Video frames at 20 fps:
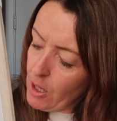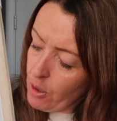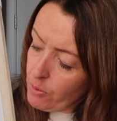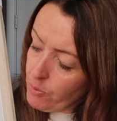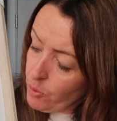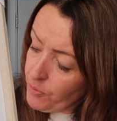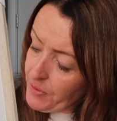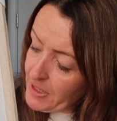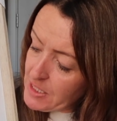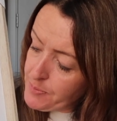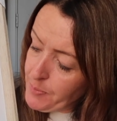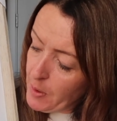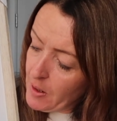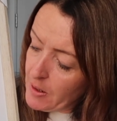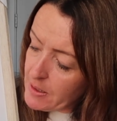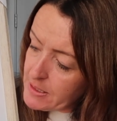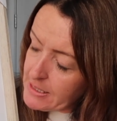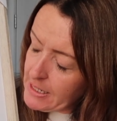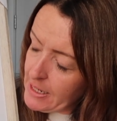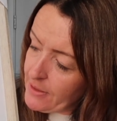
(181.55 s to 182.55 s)
Oh, these
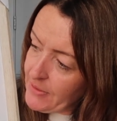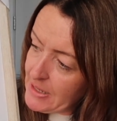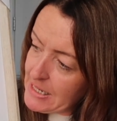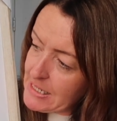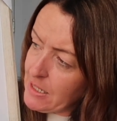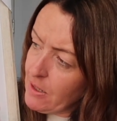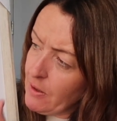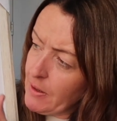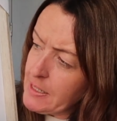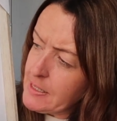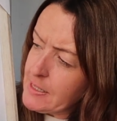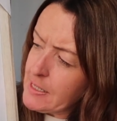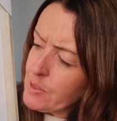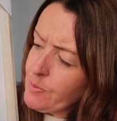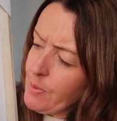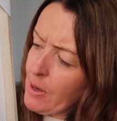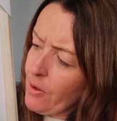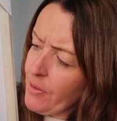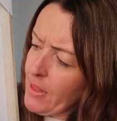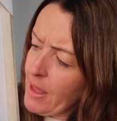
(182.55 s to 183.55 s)
parts here, these lines as
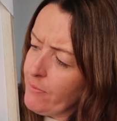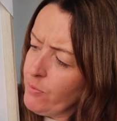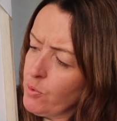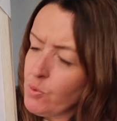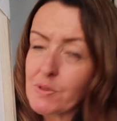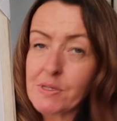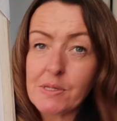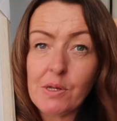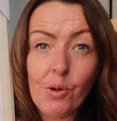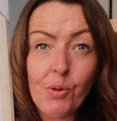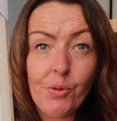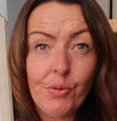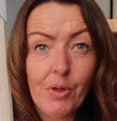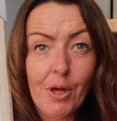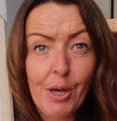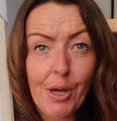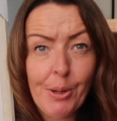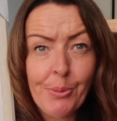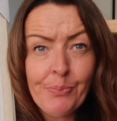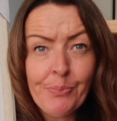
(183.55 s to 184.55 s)
well, they're also
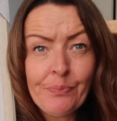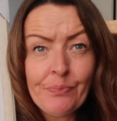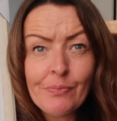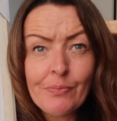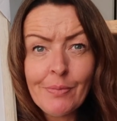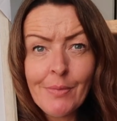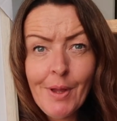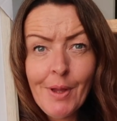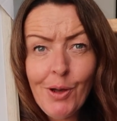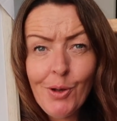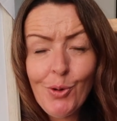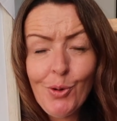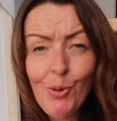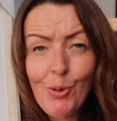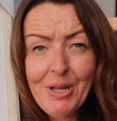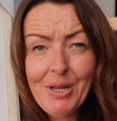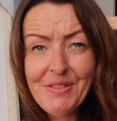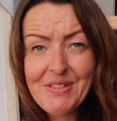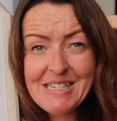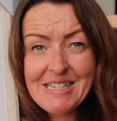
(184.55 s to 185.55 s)
the, I'll
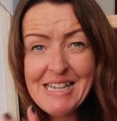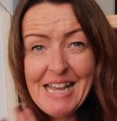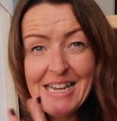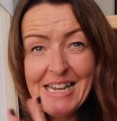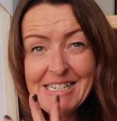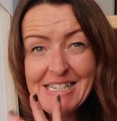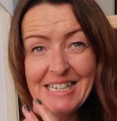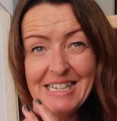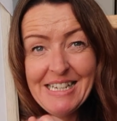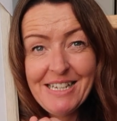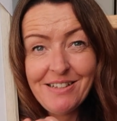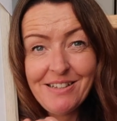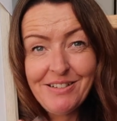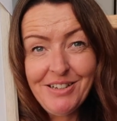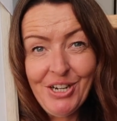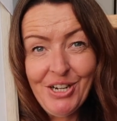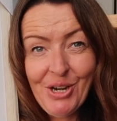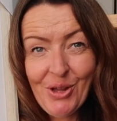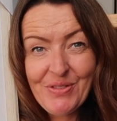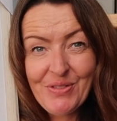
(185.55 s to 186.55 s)
call it the teddy,
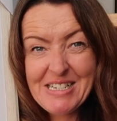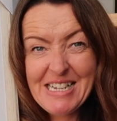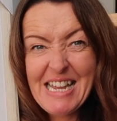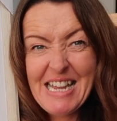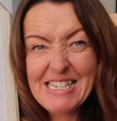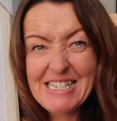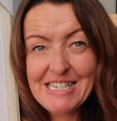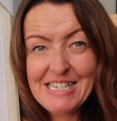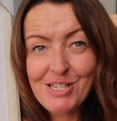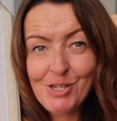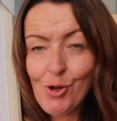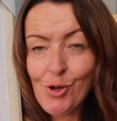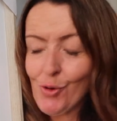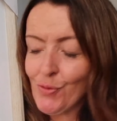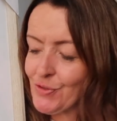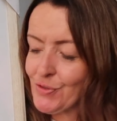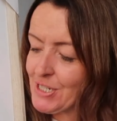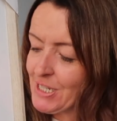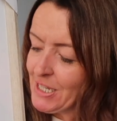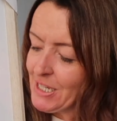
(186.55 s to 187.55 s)
you know, the teddy
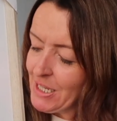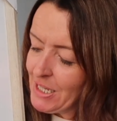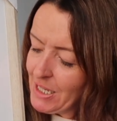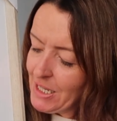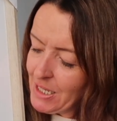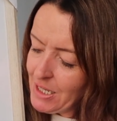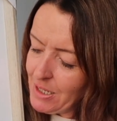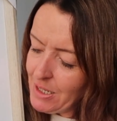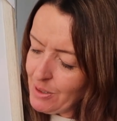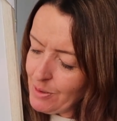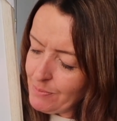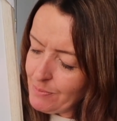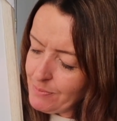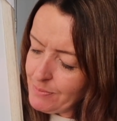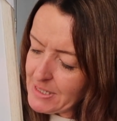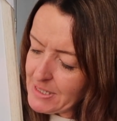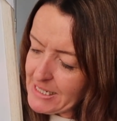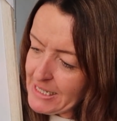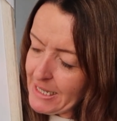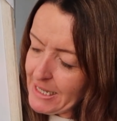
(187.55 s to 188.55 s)
soft
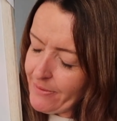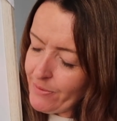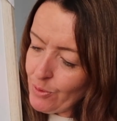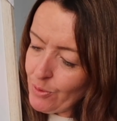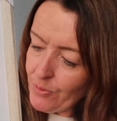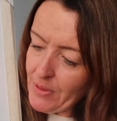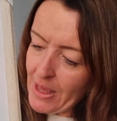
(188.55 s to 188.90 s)
material.